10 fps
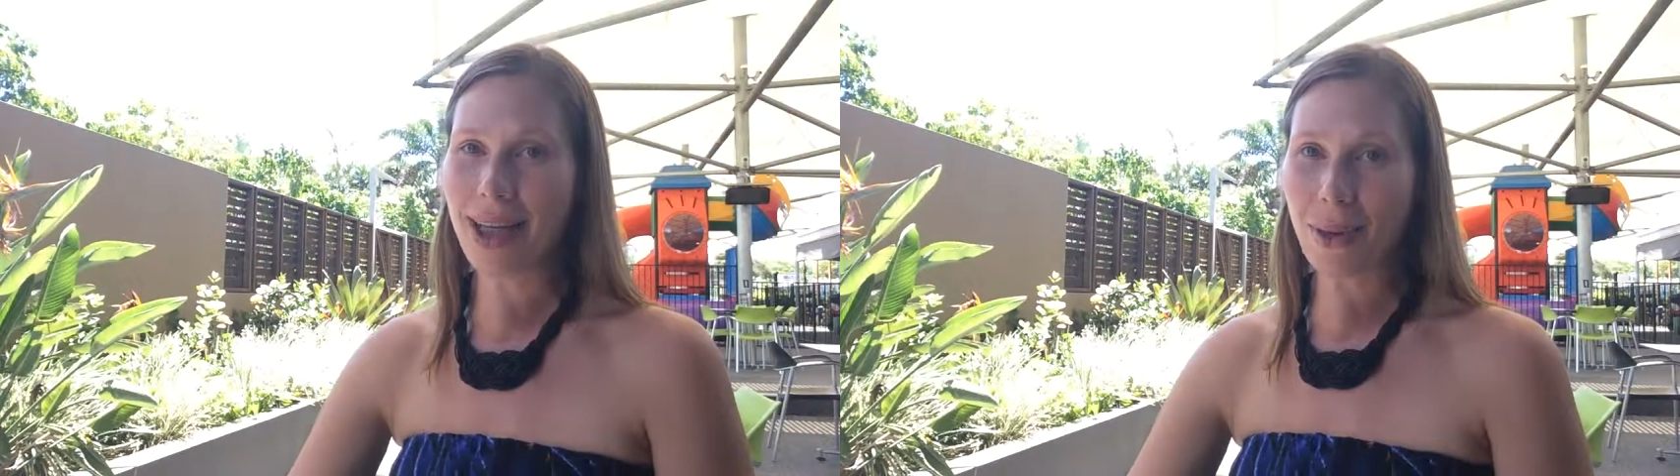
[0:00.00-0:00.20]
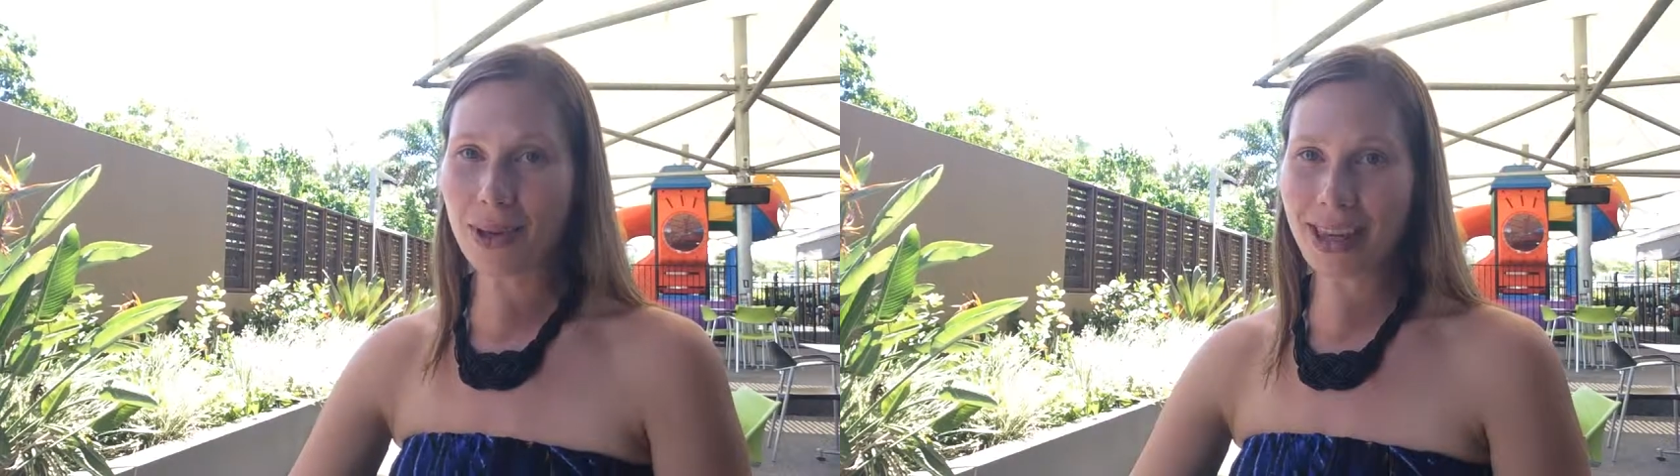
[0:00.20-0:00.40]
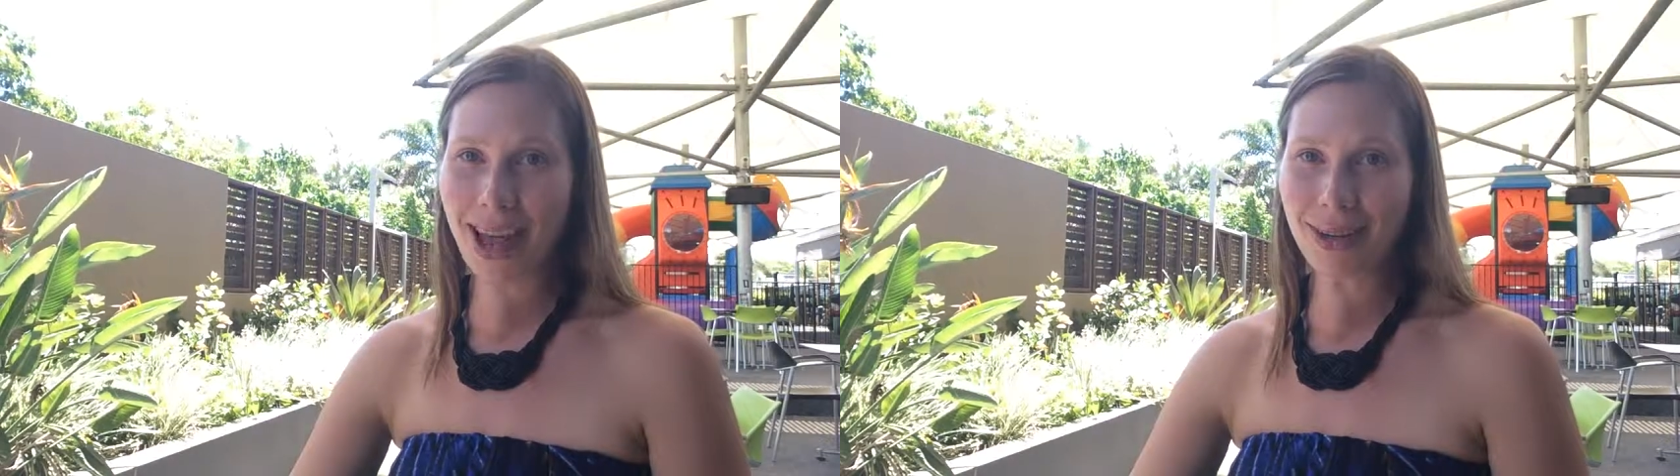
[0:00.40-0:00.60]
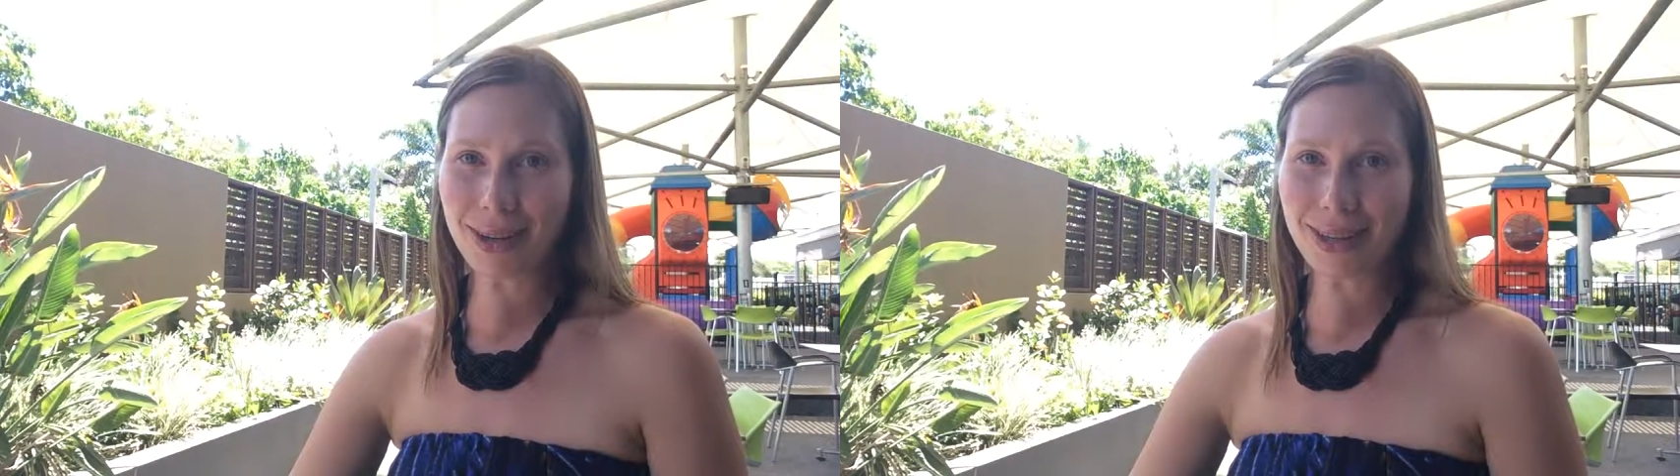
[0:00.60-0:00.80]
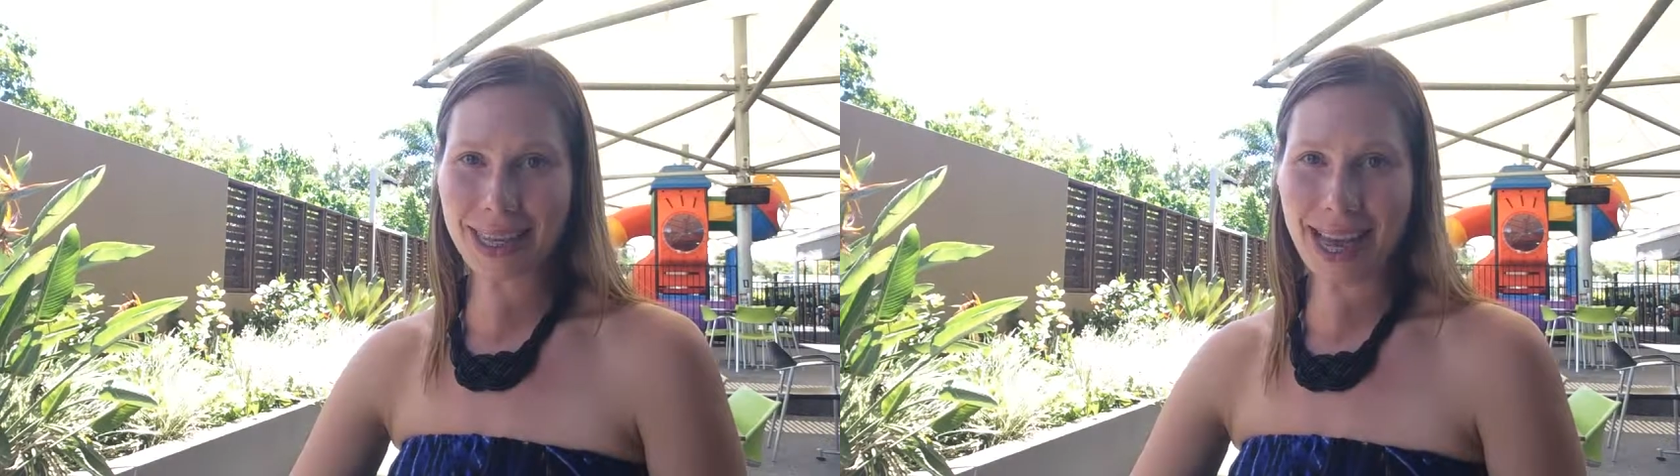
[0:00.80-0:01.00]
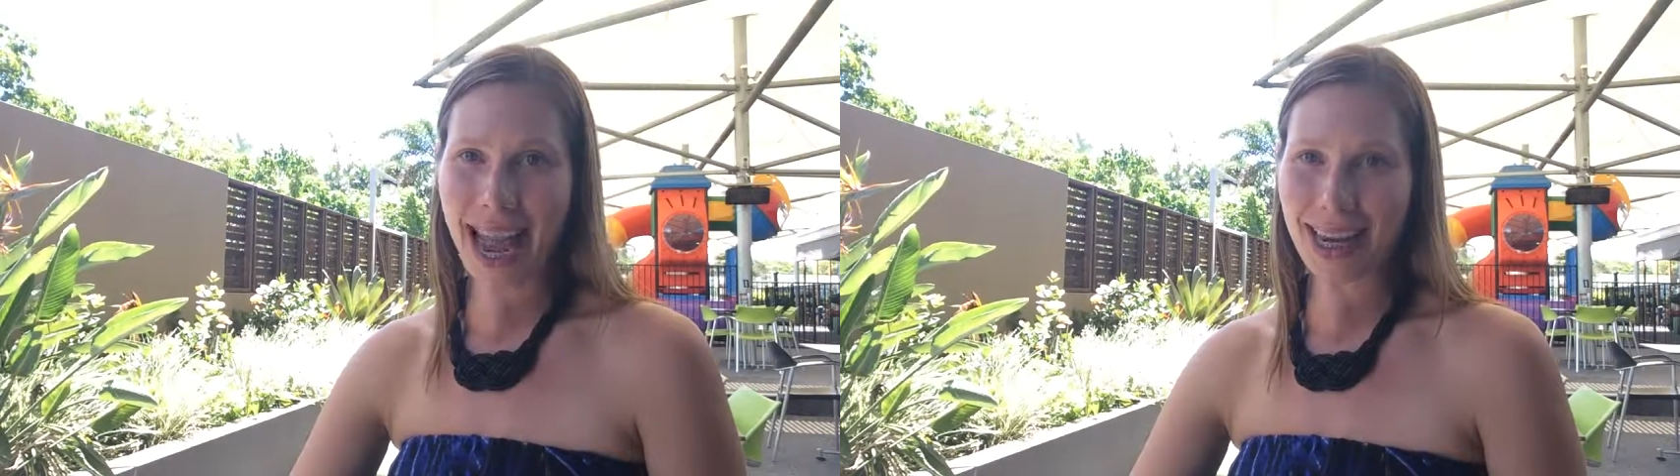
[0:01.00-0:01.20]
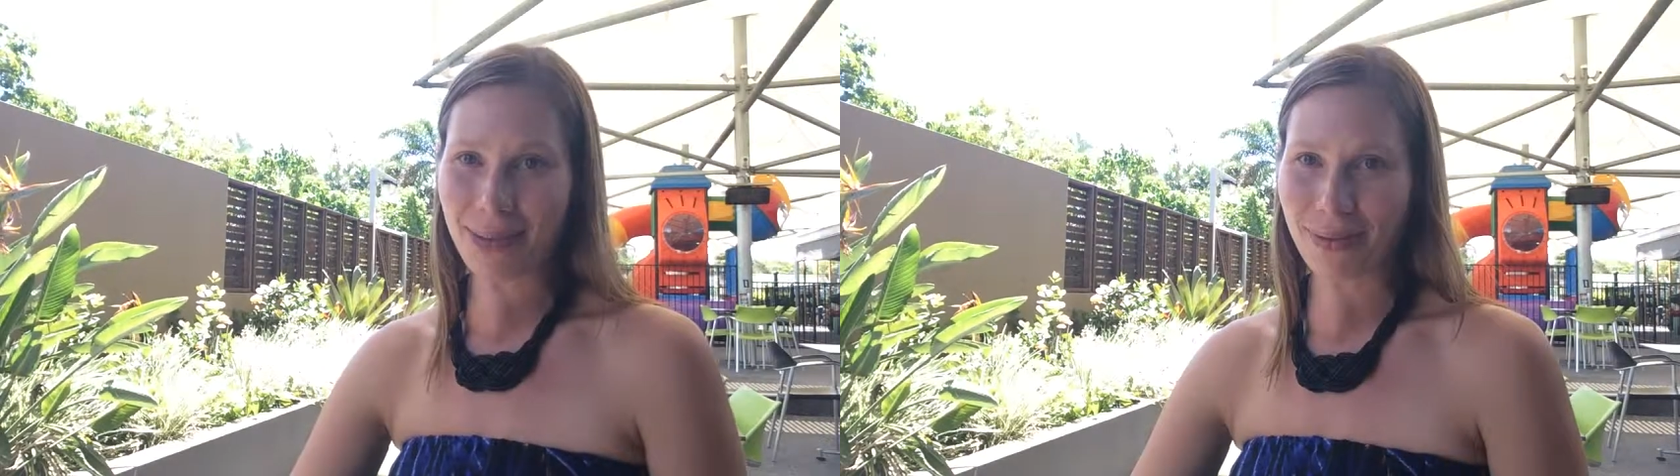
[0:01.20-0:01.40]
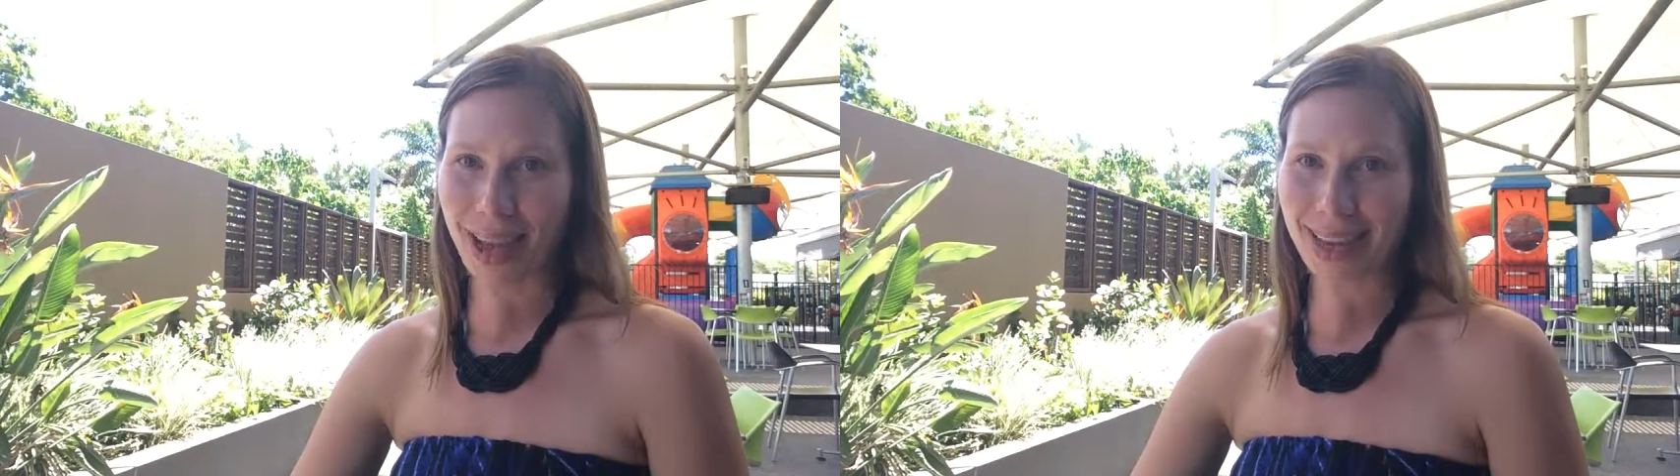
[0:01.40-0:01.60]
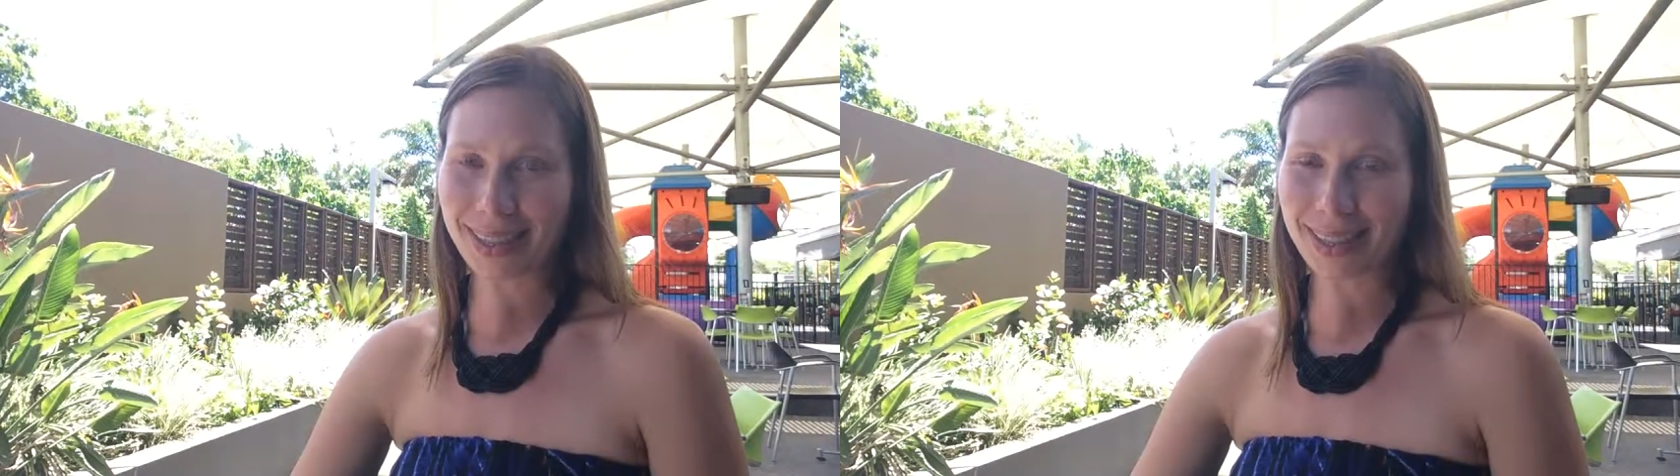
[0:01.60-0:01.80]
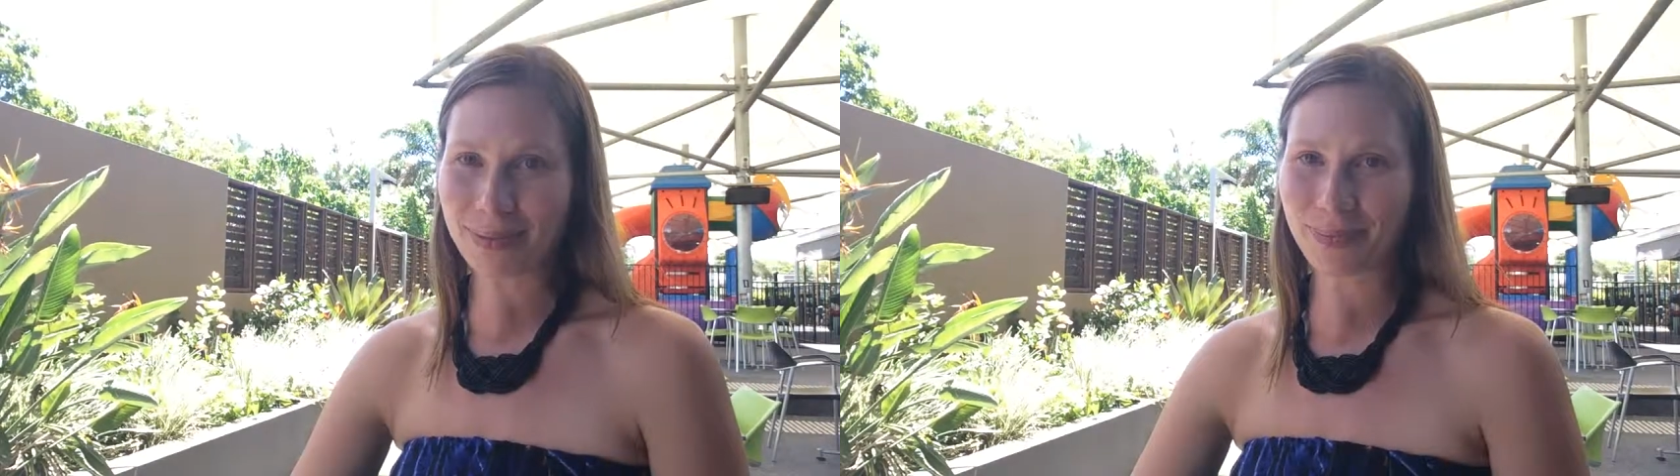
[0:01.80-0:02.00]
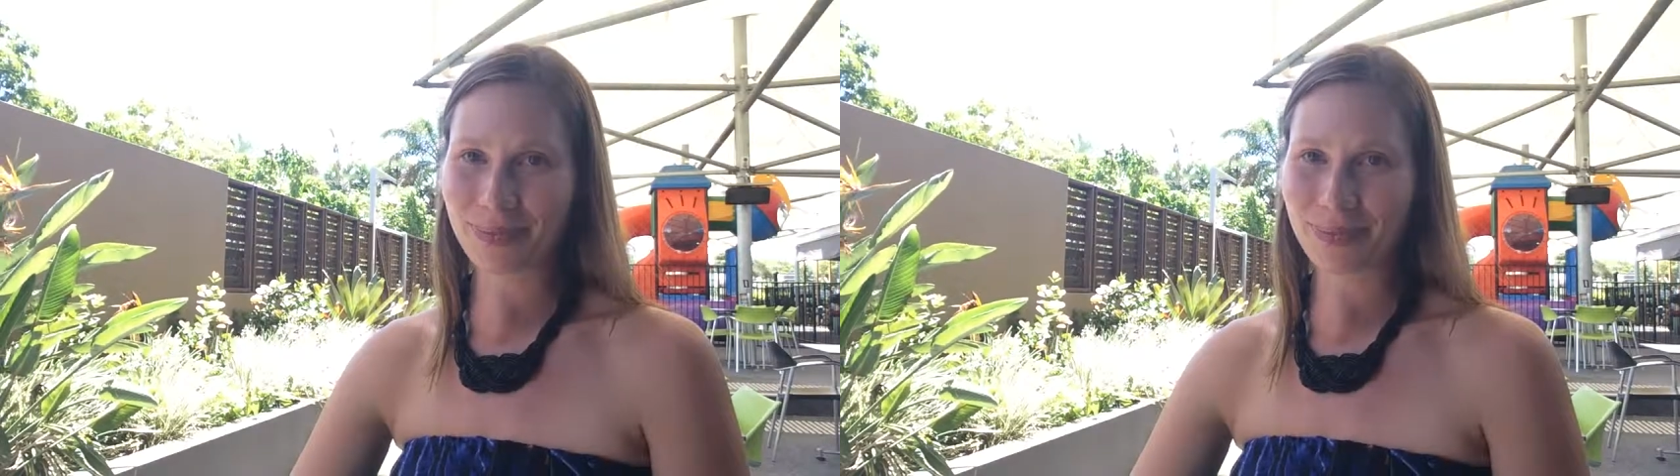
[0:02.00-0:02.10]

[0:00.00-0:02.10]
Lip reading: and without losing any face?